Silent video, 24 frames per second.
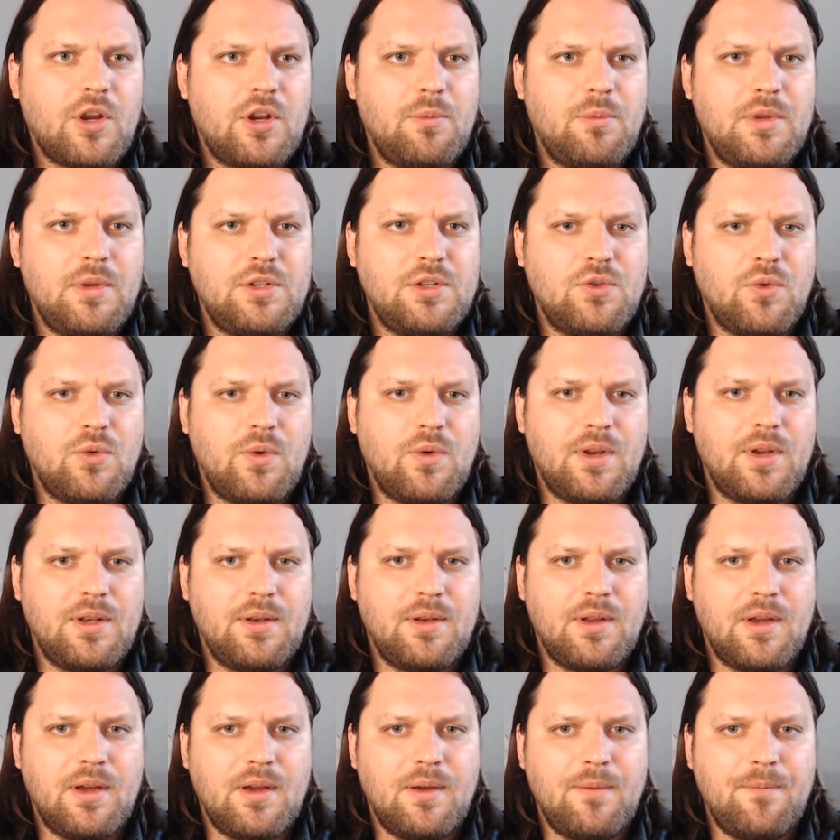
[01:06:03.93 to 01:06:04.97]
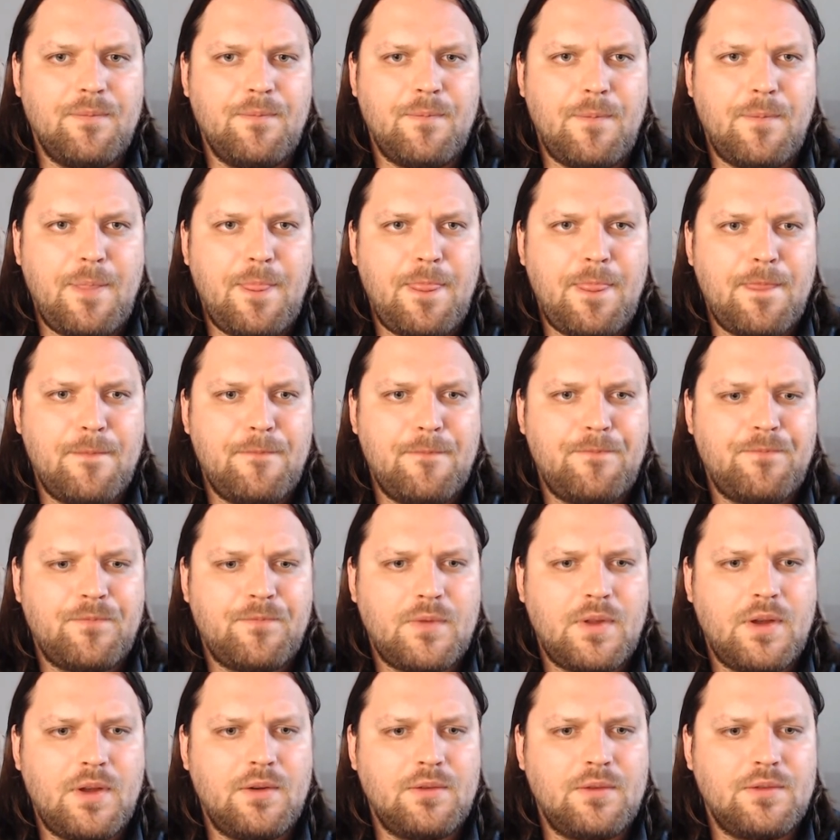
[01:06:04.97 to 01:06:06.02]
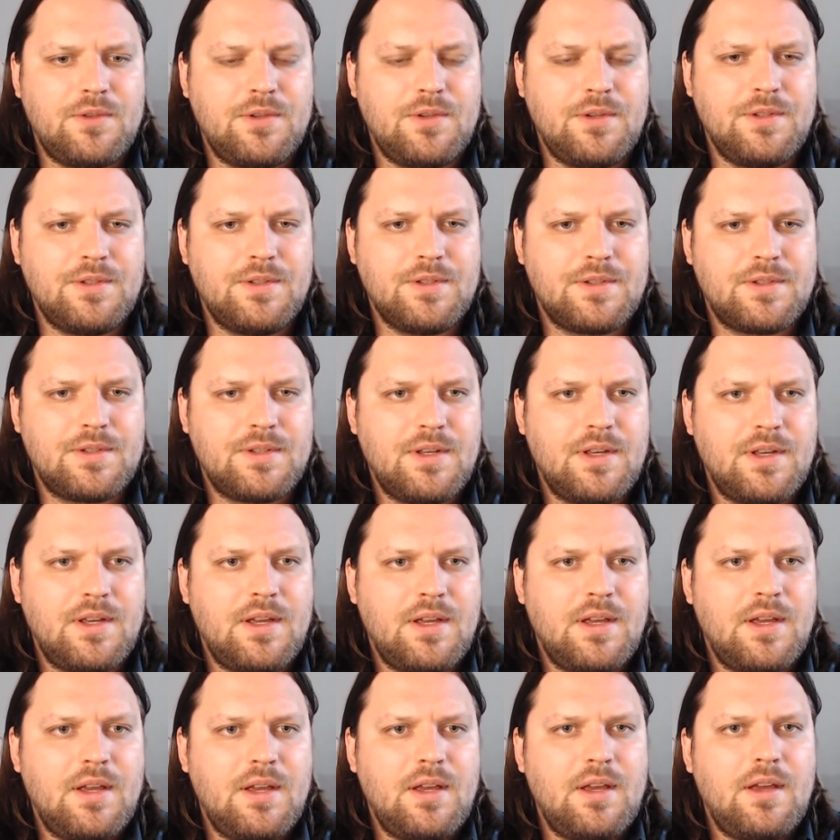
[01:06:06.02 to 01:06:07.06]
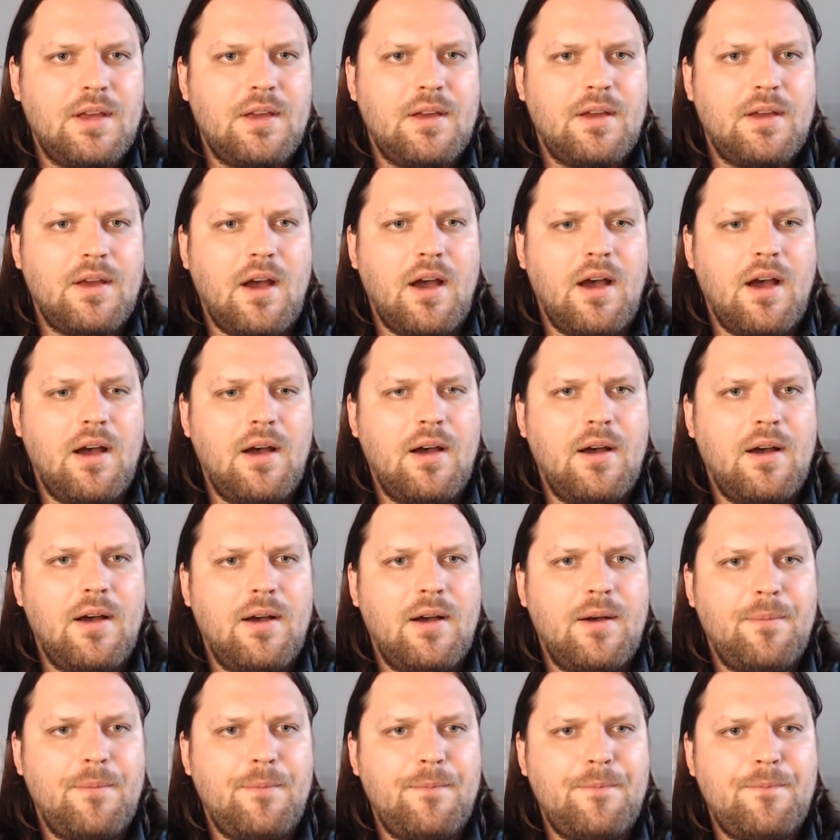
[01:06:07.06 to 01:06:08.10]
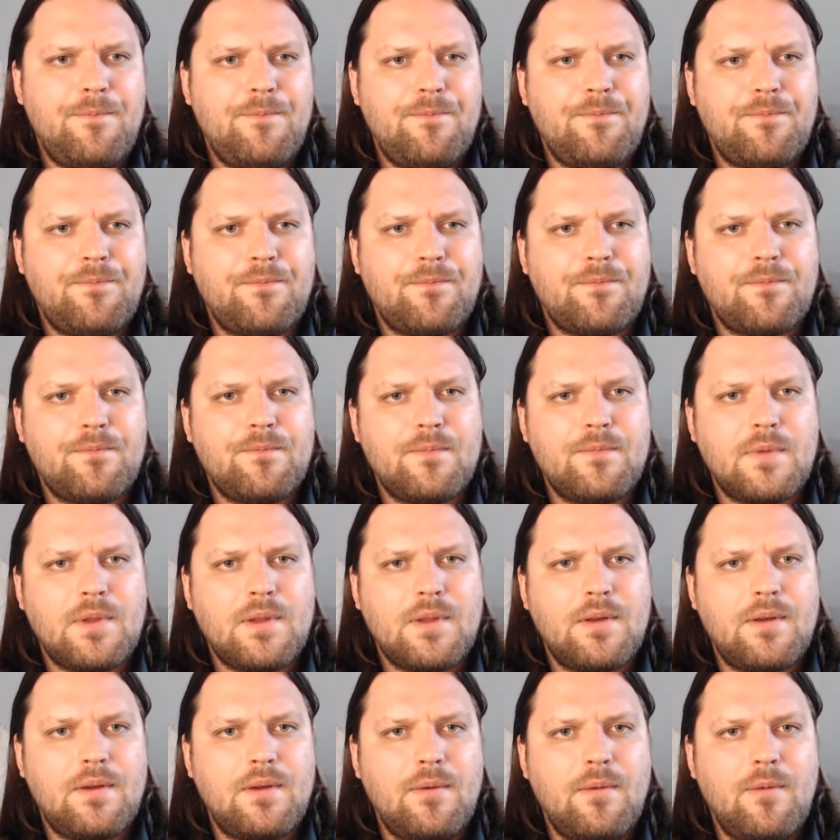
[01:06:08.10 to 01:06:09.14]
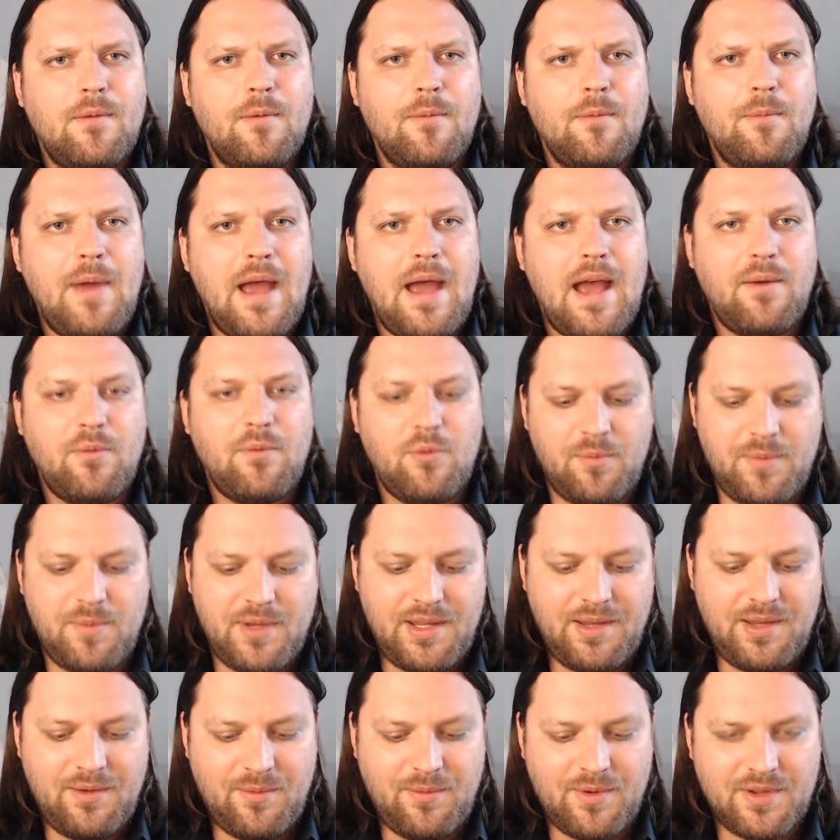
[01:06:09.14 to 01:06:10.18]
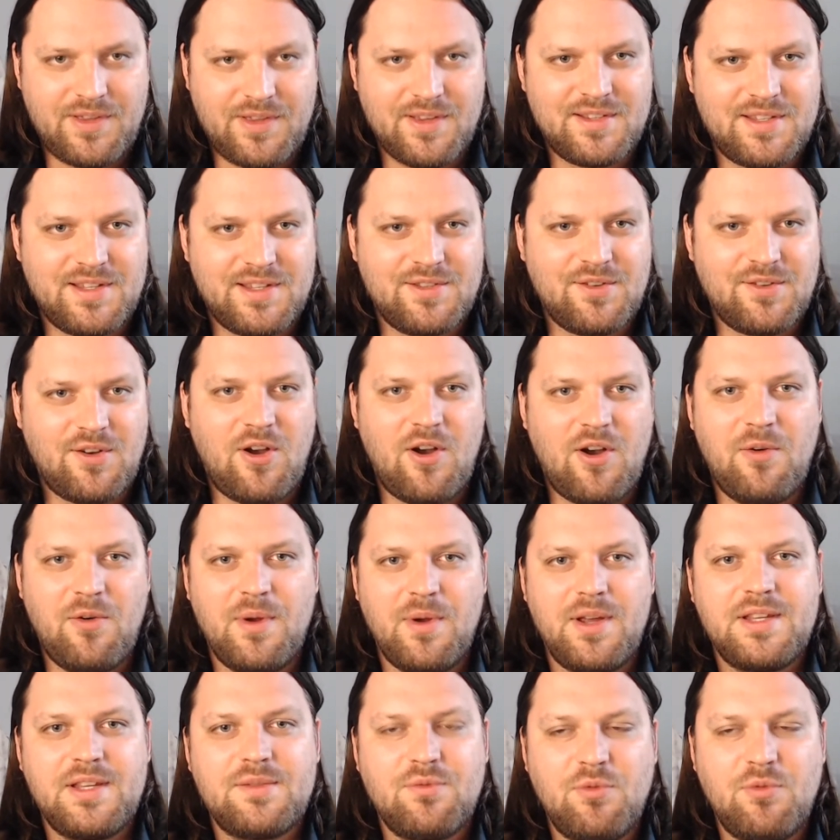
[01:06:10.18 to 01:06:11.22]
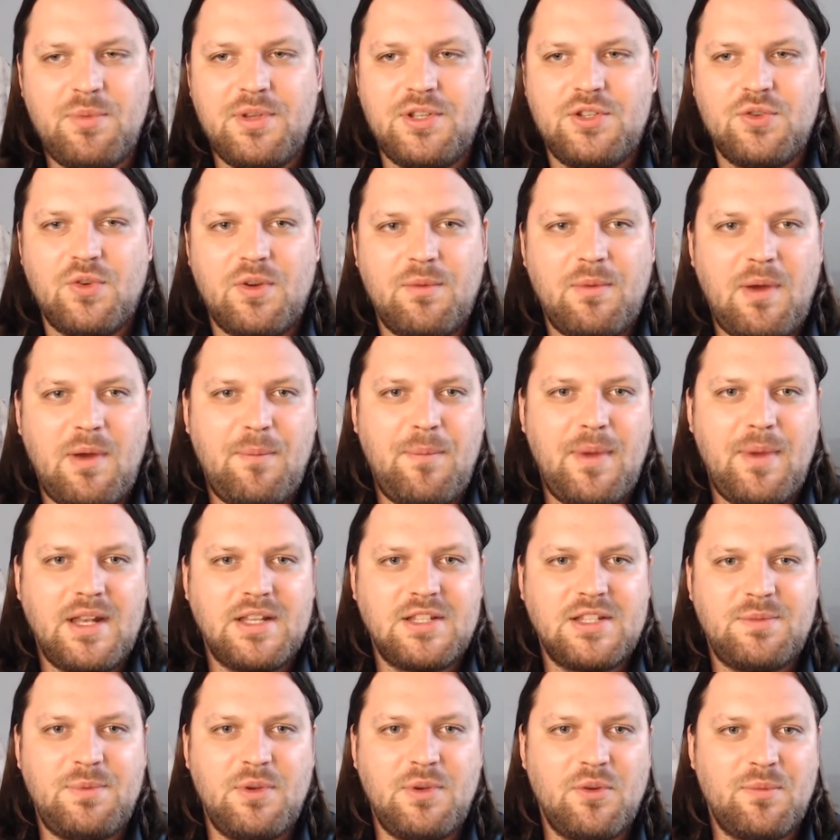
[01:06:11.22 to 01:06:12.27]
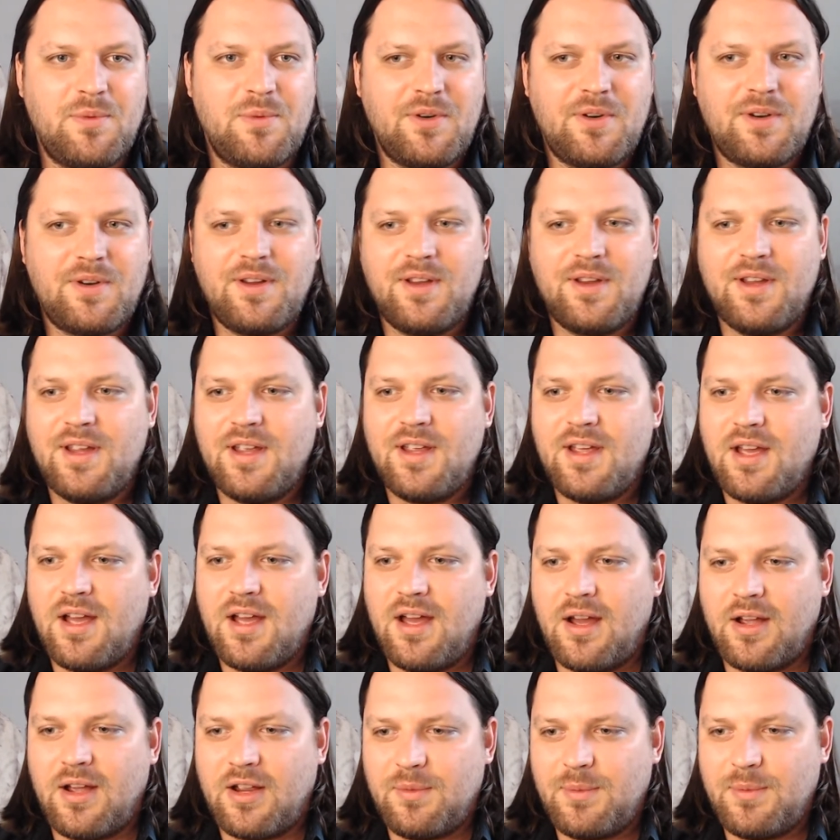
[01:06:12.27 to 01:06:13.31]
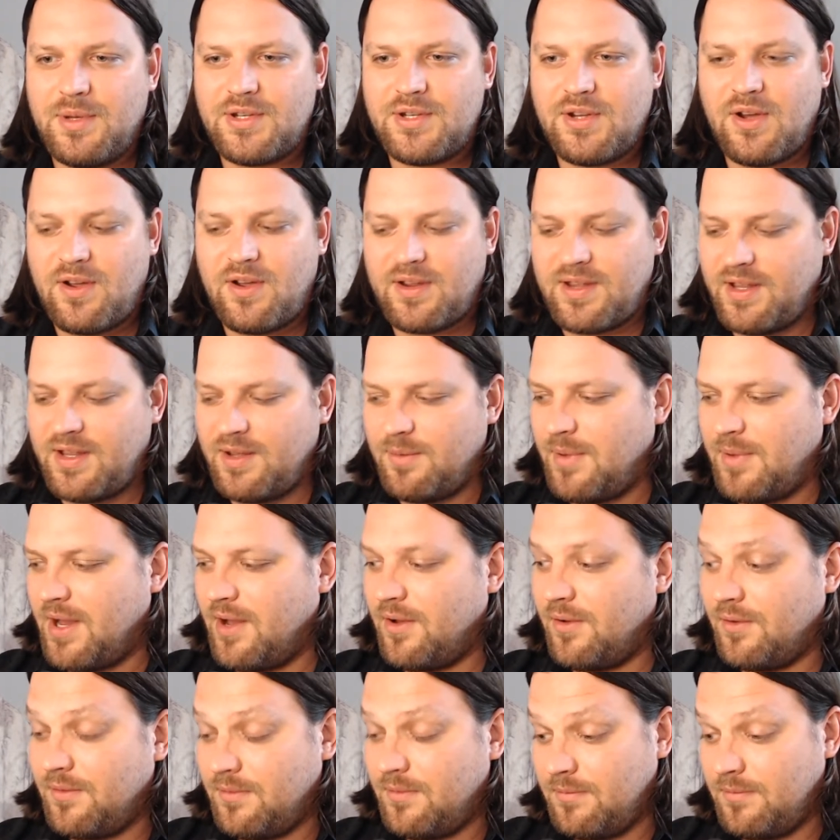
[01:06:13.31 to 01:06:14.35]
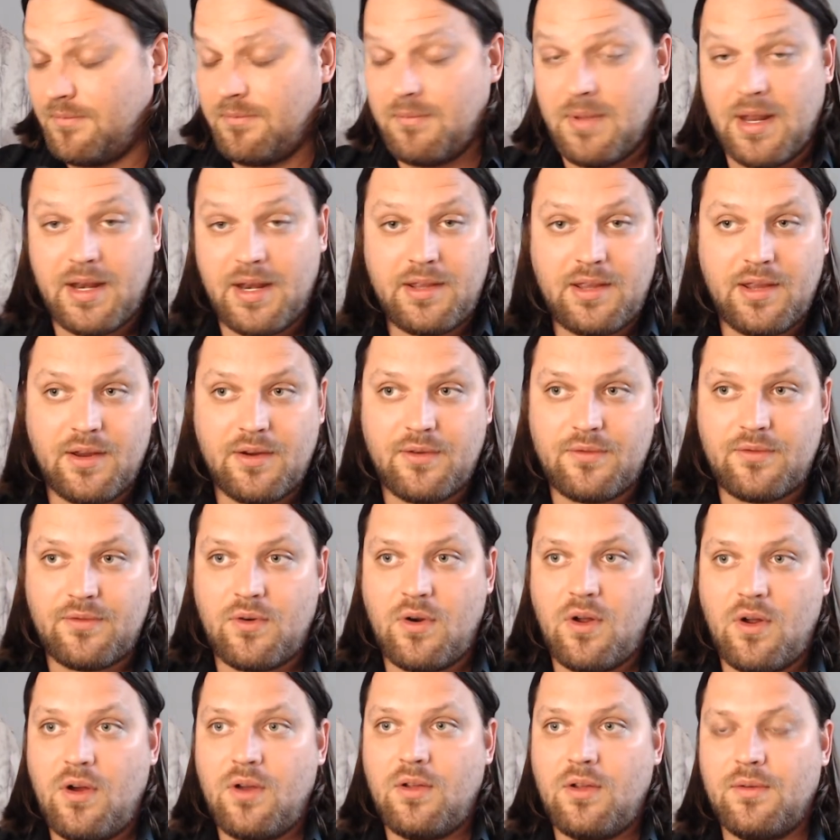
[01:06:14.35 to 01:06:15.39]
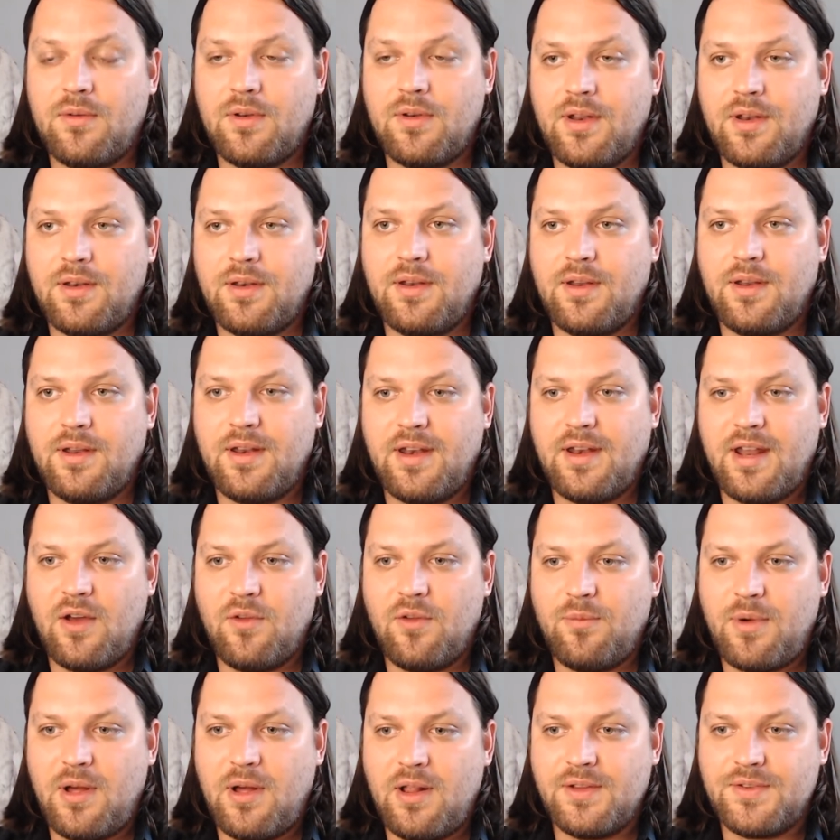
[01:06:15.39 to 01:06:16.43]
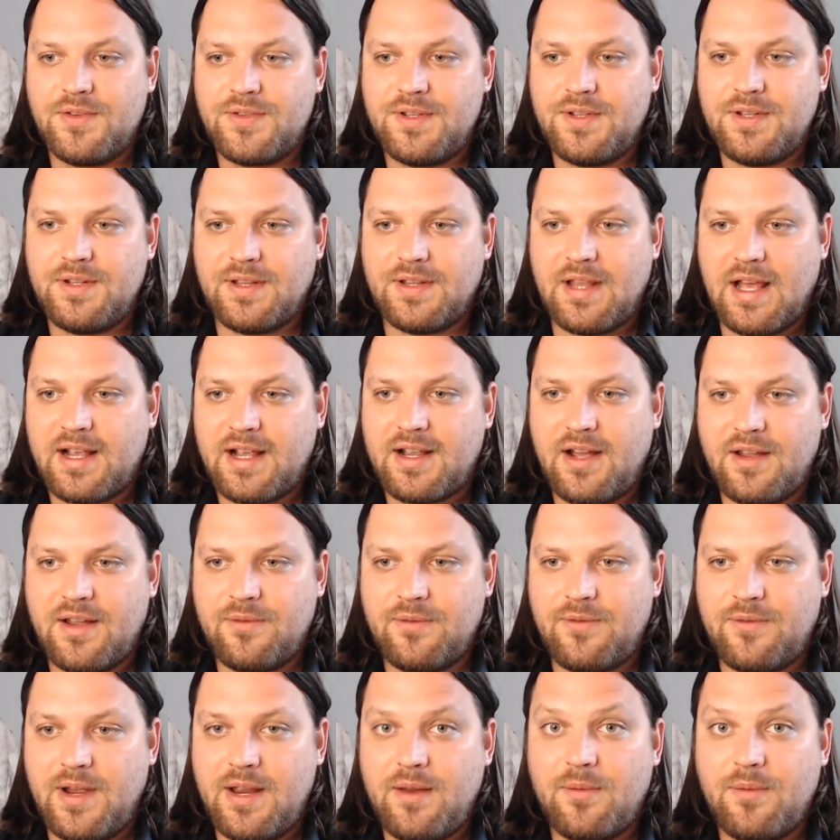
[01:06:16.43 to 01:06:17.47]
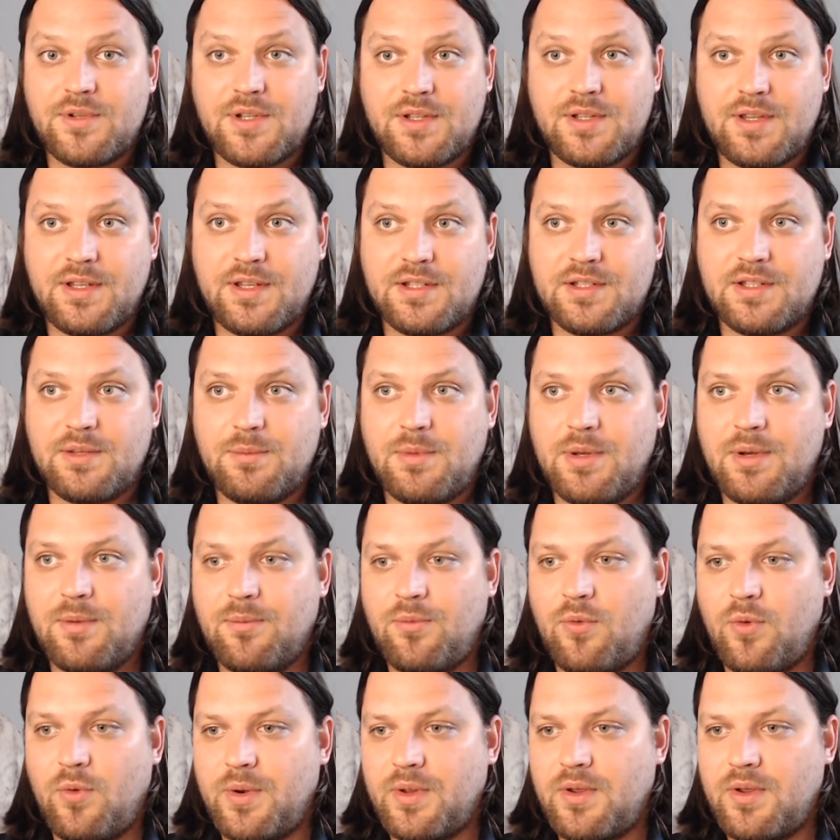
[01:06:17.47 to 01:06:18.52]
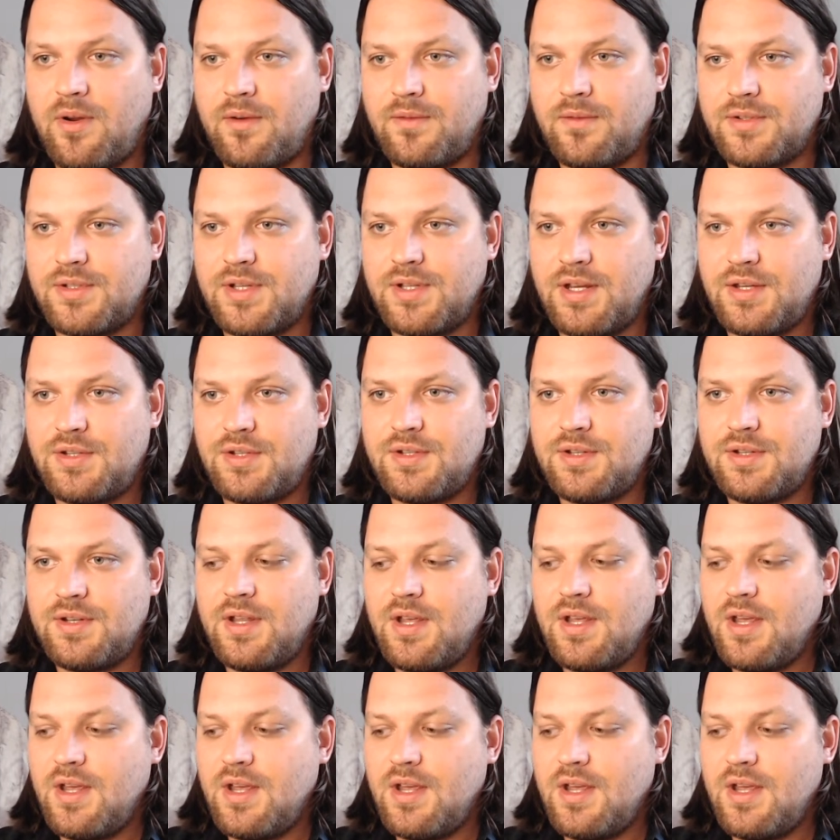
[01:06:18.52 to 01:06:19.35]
to be joined. Oh Jesus. Um, Matt will be with us as always. We'll be joined by Ben Spielberg. Going to be talking about Medicare for all and health policy and that kind of fight, which I think is going to be an important conversation,